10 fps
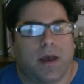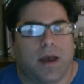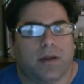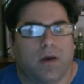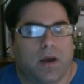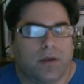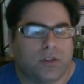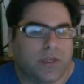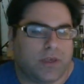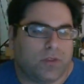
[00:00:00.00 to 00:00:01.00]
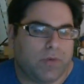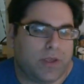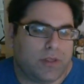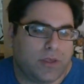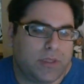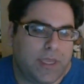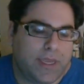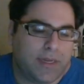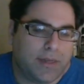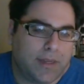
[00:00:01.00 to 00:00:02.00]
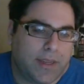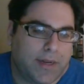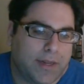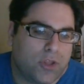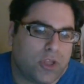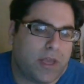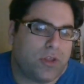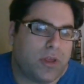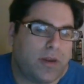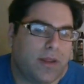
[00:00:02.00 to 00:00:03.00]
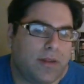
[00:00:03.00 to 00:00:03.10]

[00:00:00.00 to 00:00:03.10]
On August 6, 2016, in an exchange on...